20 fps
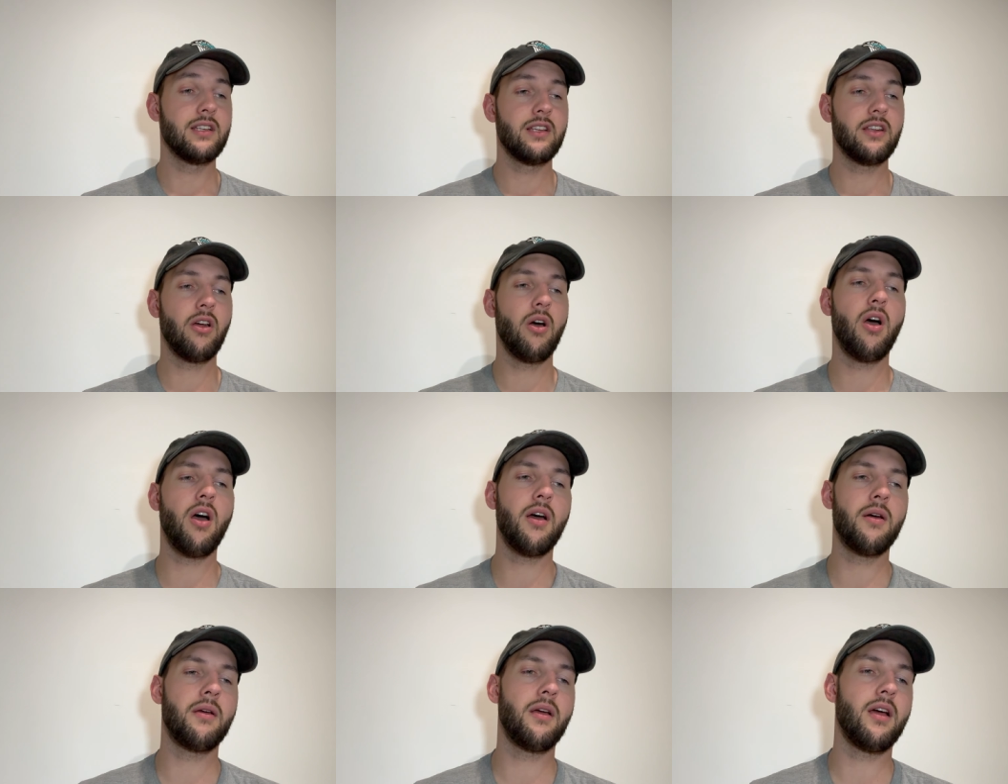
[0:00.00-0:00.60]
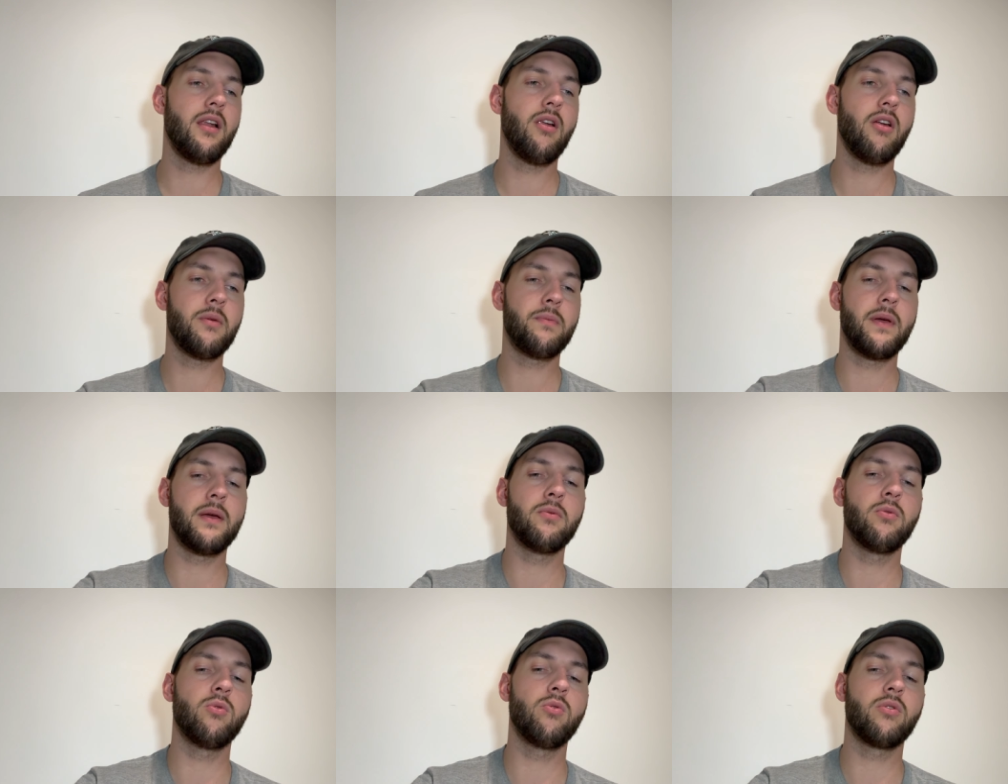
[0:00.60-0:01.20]
a lot of
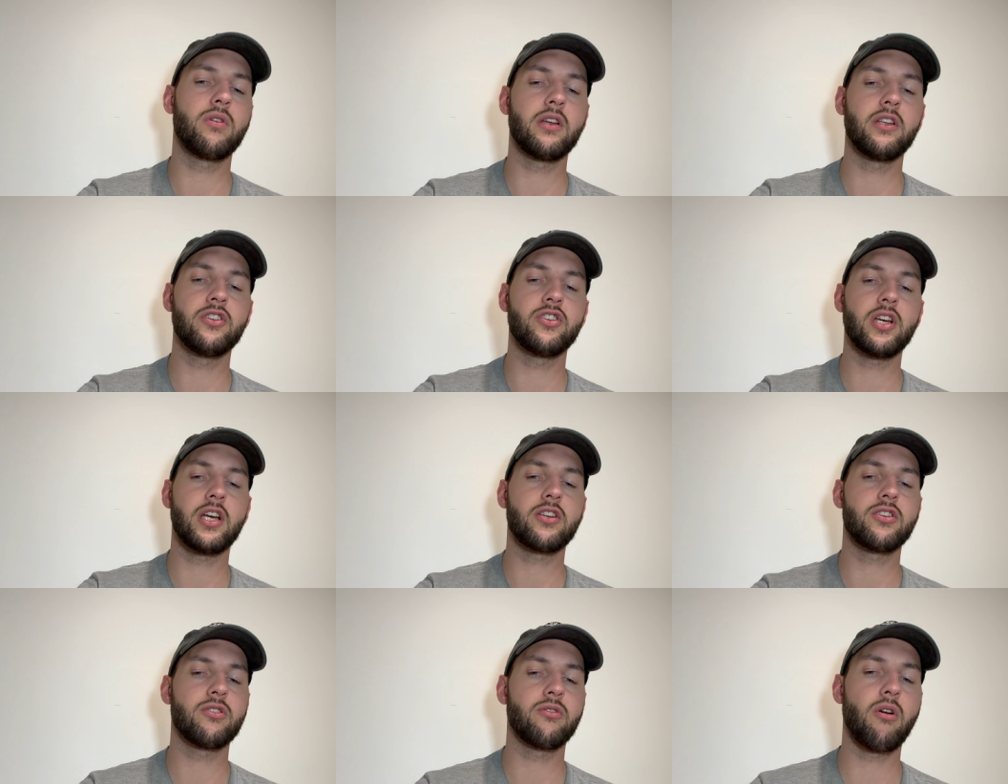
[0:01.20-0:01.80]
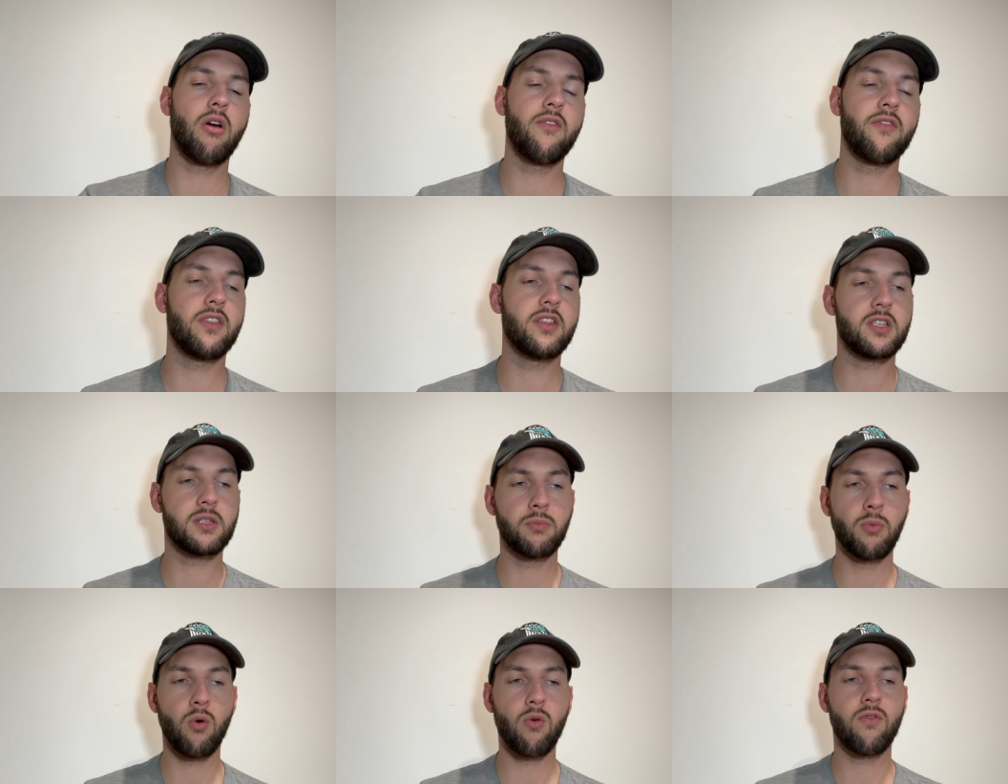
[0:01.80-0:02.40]
people conjecture over the
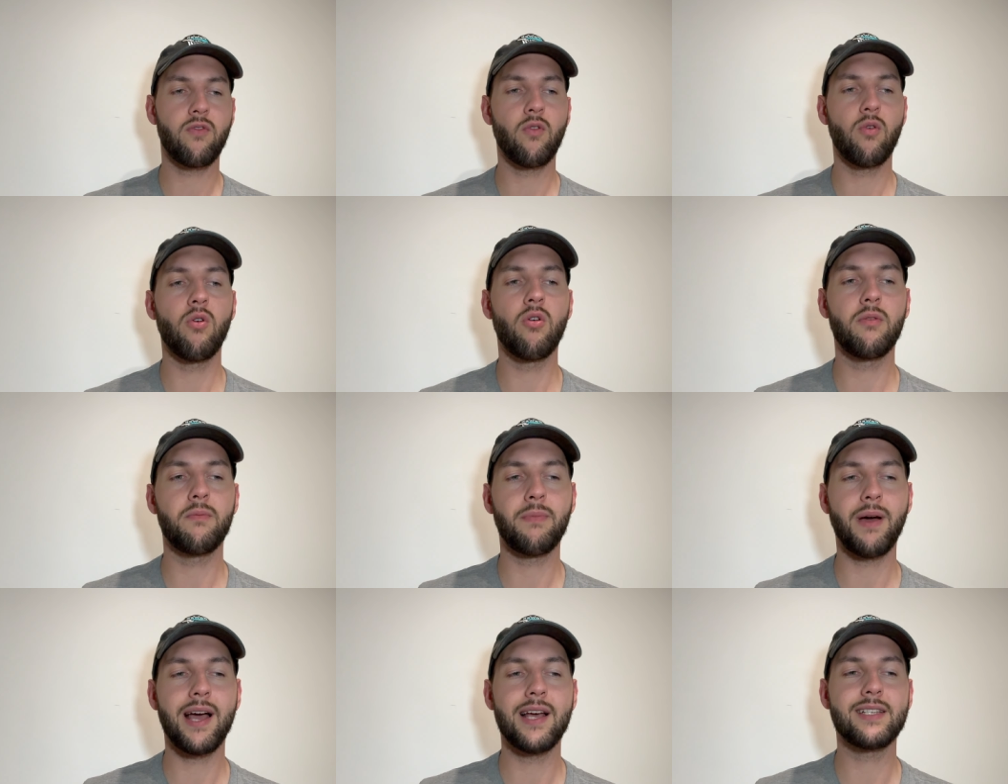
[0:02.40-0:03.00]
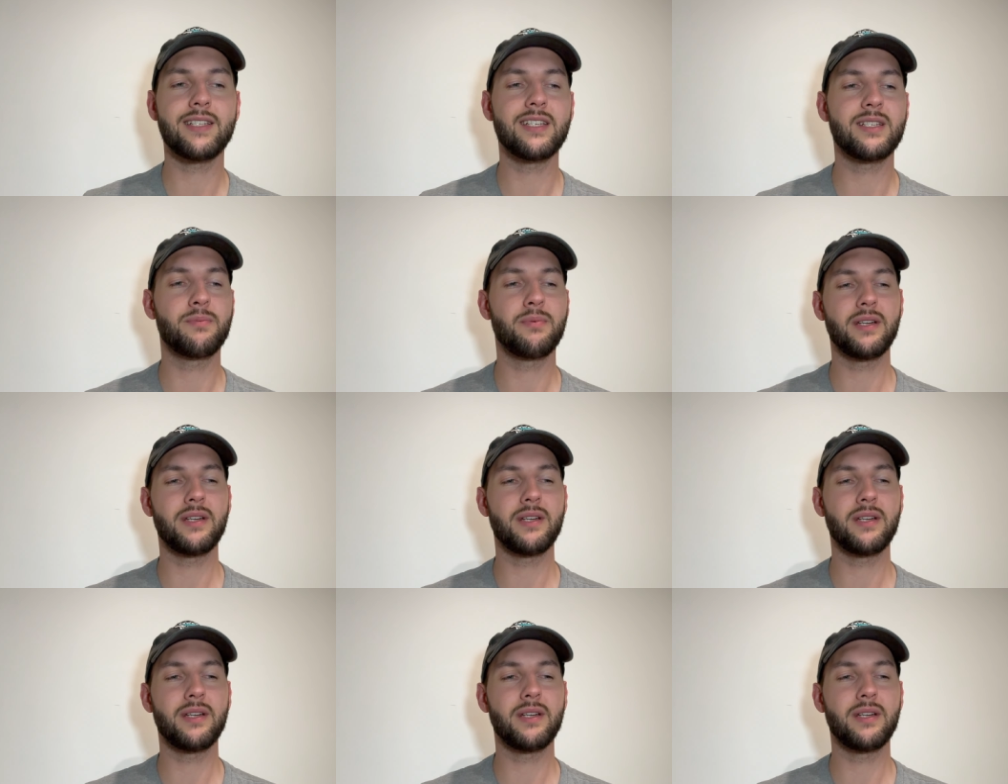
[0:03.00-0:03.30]
small forward basis,